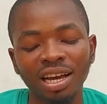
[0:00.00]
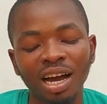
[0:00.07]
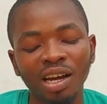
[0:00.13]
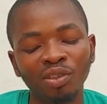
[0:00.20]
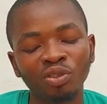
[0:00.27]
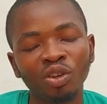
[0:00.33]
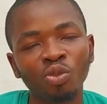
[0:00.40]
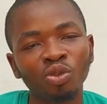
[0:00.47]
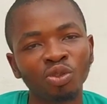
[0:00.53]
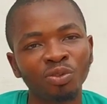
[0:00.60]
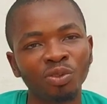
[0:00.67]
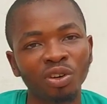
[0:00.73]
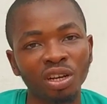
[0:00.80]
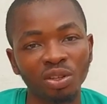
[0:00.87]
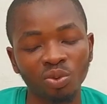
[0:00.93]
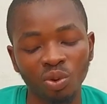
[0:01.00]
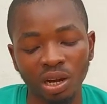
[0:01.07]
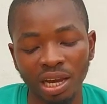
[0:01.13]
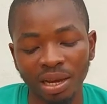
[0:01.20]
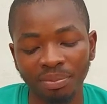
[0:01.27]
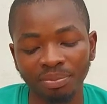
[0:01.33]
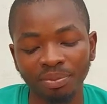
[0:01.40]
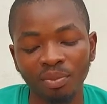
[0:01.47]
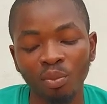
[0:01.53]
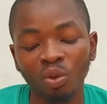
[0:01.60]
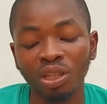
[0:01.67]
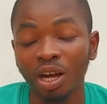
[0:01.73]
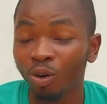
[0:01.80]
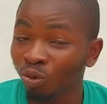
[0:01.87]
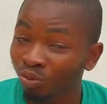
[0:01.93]
I would not want to forget who I am,
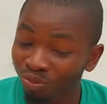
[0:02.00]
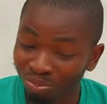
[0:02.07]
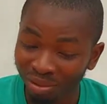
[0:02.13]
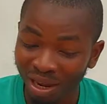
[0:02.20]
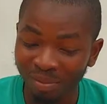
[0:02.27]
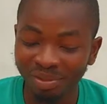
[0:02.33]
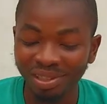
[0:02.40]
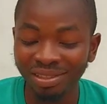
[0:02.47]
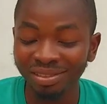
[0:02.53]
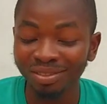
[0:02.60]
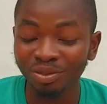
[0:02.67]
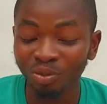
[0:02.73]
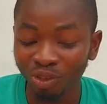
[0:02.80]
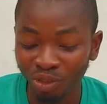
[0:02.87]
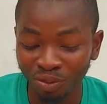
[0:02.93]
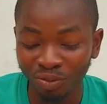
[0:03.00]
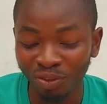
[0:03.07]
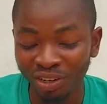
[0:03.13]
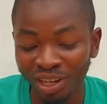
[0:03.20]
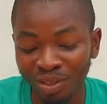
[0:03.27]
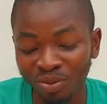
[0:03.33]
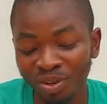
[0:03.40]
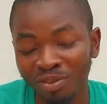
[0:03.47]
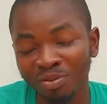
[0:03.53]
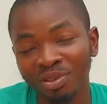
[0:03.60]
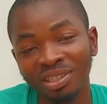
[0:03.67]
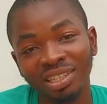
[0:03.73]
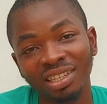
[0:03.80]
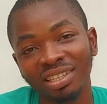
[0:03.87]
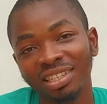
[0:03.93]
but I would probably wish to forget who
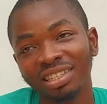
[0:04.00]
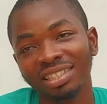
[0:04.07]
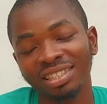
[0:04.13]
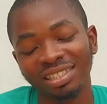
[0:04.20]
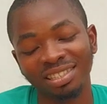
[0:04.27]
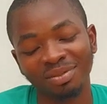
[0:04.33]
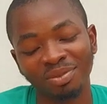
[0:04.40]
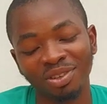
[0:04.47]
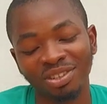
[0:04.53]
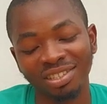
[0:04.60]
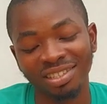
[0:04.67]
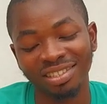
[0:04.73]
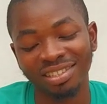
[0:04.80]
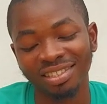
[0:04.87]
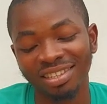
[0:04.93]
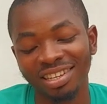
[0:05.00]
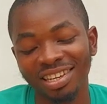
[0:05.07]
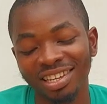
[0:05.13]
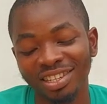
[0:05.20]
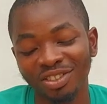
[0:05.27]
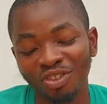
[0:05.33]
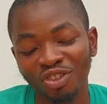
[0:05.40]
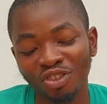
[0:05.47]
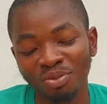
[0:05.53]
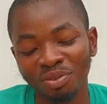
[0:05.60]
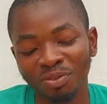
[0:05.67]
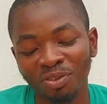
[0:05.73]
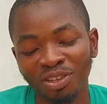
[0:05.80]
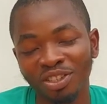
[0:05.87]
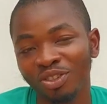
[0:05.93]
everybody else is because it's going to be
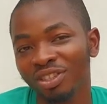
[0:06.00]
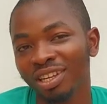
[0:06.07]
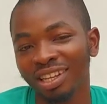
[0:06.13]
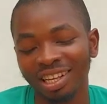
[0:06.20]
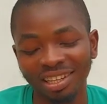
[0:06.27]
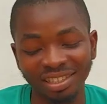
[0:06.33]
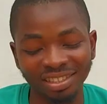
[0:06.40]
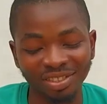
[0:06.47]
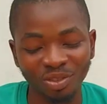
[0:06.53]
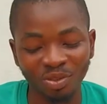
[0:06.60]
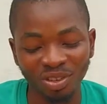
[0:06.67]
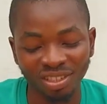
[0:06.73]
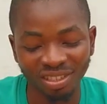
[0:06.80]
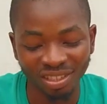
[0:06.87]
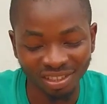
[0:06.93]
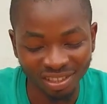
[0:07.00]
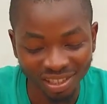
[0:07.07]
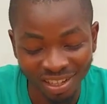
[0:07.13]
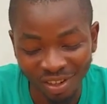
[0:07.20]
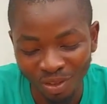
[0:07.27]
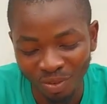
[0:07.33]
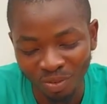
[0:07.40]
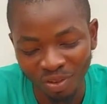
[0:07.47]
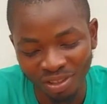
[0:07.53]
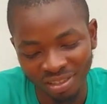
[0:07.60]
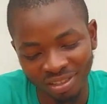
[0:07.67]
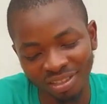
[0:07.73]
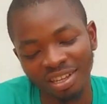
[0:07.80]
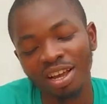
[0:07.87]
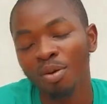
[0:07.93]
funny. You start asking questions, a lot of
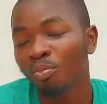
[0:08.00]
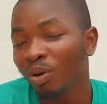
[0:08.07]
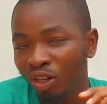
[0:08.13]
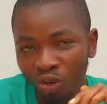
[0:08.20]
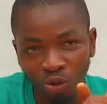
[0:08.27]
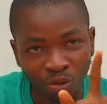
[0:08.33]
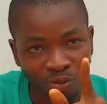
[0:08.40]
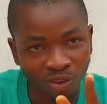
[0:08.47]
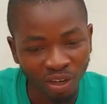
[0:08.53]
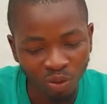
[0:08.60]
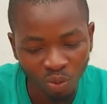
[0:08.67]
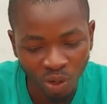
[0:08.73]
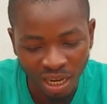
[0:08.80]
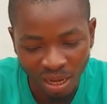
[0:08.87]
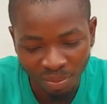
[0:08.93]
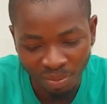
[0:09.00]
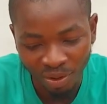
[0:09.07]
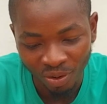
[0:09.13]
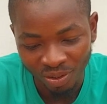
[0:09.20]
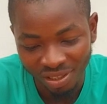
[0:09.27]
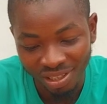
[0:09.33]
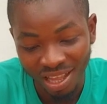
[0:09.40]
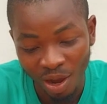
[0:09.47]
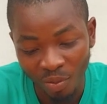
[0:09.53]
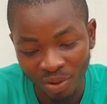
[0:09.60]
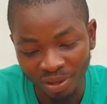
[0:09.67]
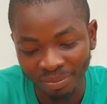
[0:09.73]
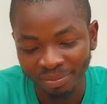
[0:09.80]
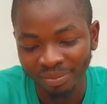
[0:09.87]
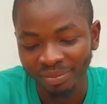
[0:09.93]
questions. But I don't want to forget who I am because that
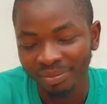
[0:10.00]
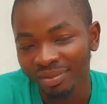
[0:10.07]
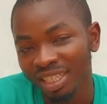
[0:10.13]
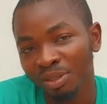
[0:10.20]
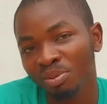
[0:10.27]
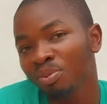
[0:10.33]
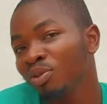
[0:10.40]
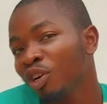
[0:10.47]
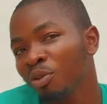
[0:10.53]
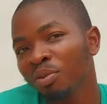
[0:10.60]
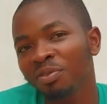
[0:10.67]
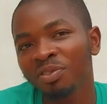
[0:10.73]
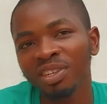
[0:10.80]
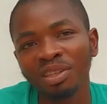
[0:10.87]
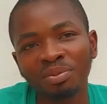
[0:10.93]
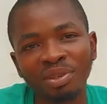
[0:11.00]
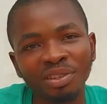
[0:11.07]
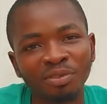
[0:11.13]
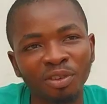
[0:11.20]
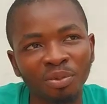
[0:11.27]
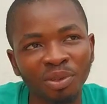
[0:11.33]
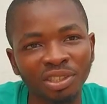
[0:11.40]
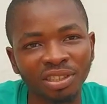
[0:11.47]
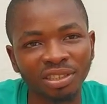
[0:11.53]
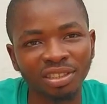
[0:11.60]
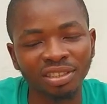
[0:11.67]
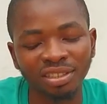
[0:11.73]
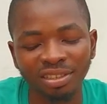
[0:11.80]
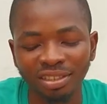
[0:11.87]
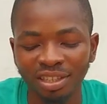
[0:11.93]
way, it's people that will be feeding me information.
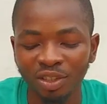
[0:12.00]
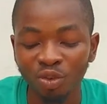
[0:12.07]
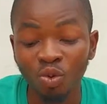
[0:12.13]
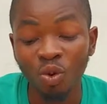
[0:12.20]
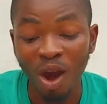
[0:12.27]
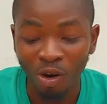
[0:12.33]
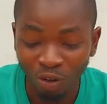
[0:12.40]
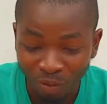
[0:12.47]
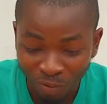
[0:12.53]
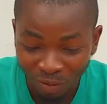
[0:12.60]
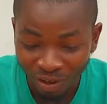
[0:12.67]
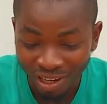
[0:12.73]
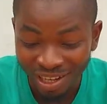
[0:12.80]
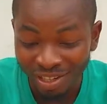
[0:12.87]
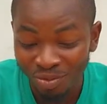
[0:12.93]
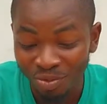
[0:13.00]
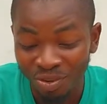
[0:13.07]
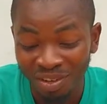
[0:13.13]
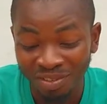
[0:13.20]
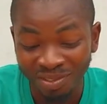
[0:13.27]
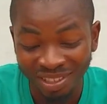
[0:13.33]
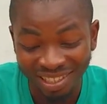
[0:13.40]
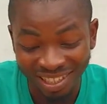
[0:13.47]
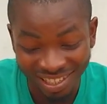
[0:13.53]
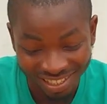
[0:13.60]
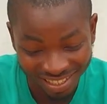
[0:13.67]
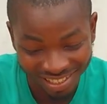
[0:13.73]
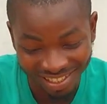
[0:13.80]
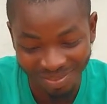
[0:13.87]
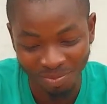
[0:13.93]
So I want to forget who everybody
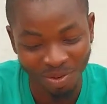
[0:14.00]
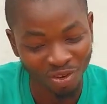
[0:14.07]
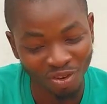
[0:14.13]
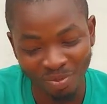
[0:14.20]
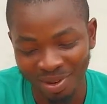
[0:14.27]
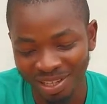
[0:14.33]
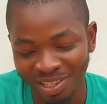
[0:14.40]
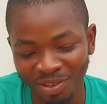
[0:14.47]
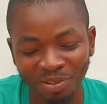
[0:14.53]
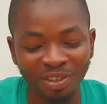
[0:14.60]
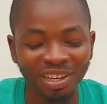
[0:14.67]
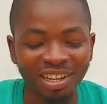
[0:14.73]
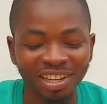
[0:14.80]
else is, but not myself.